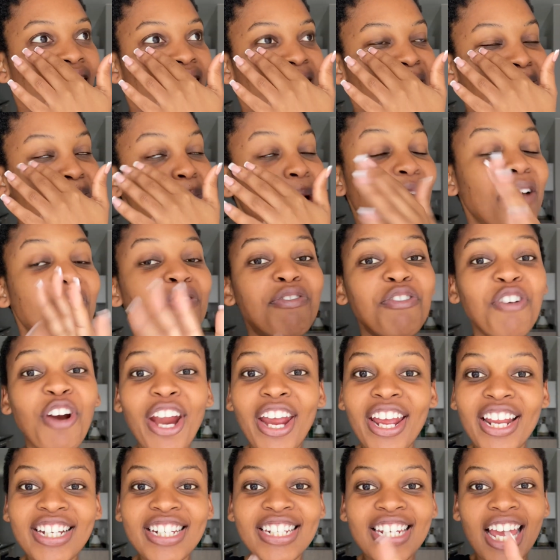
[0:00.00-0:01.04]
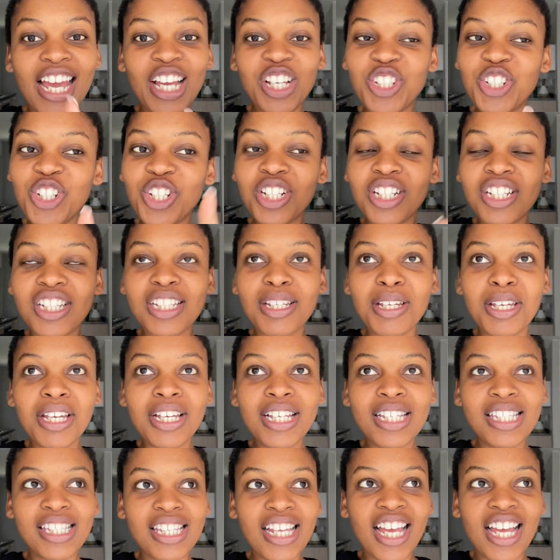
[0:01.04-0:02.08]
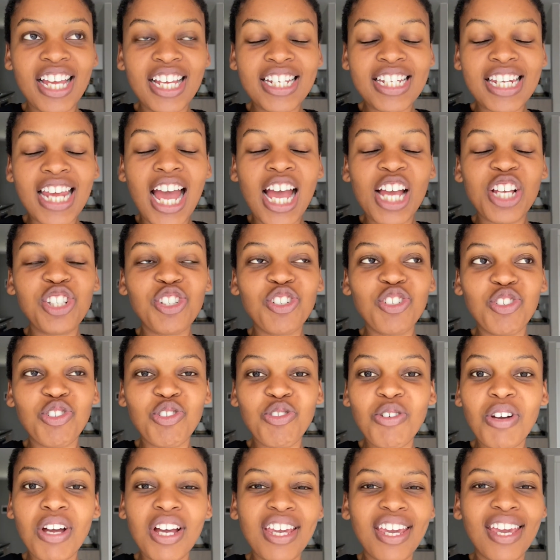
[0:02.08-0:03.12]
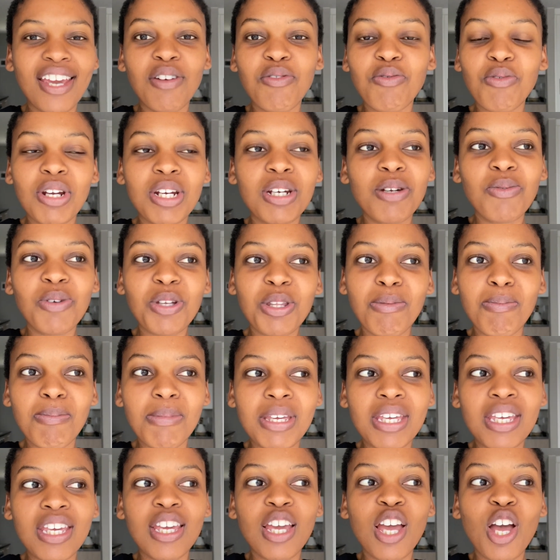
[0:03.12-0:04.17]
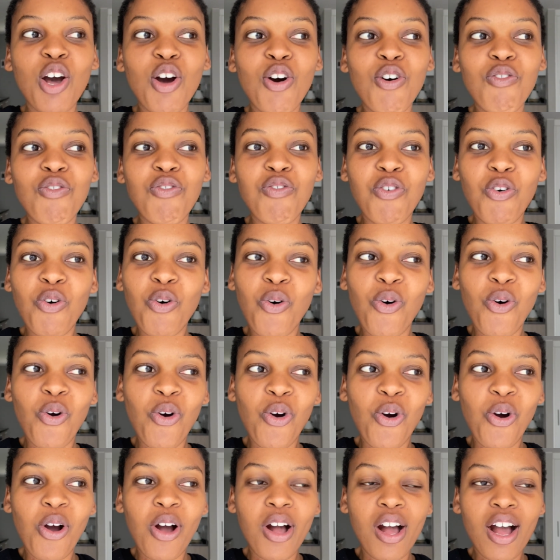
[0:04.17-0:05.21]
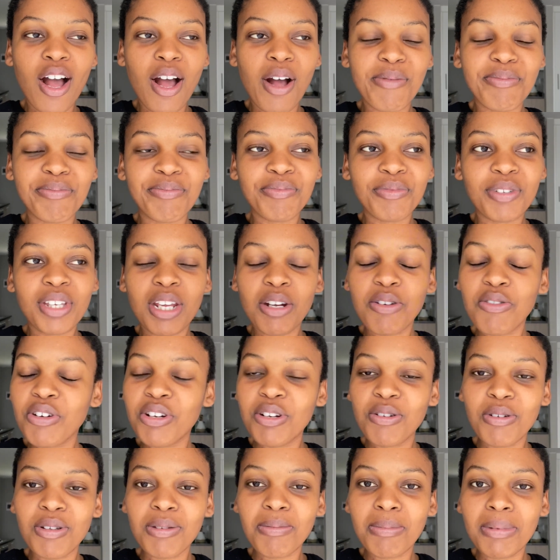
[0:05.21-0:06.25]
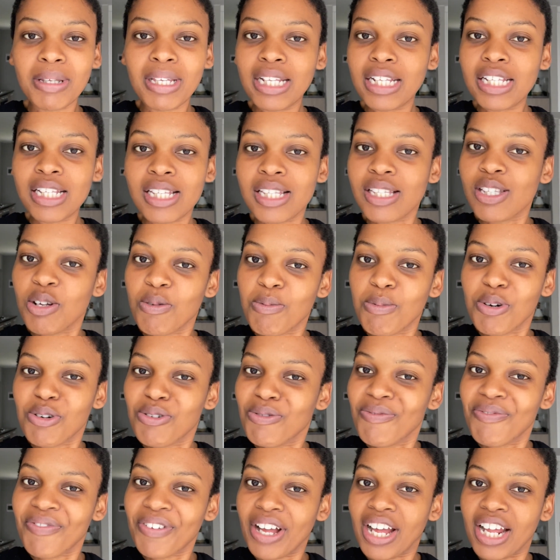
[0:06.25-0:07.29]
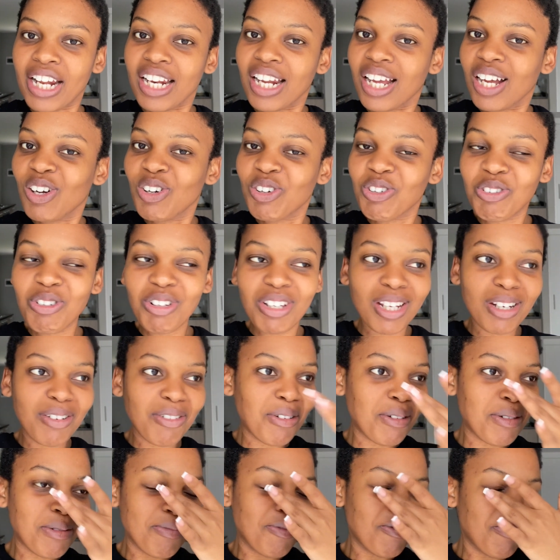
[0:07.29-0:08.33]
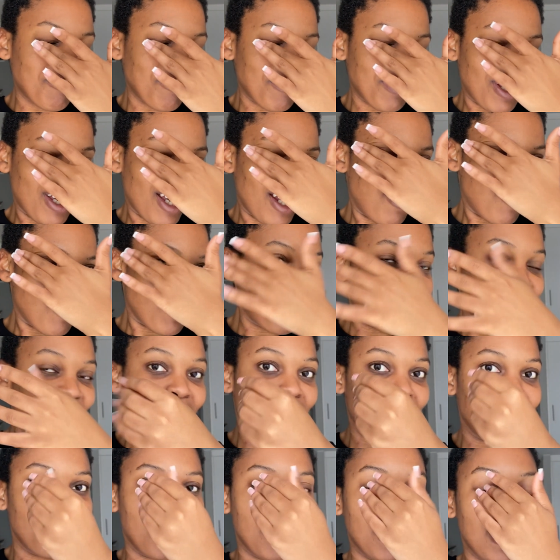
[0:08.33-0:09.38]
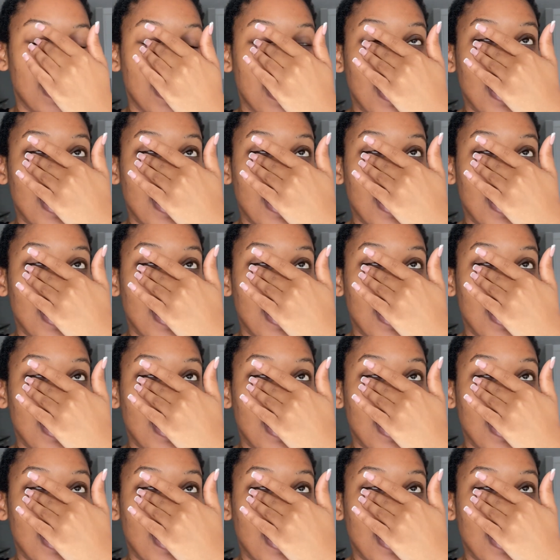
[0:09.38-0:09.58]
my friend actually said I should do a get ready with me for get ready with me siyobonomfana, or get ready with me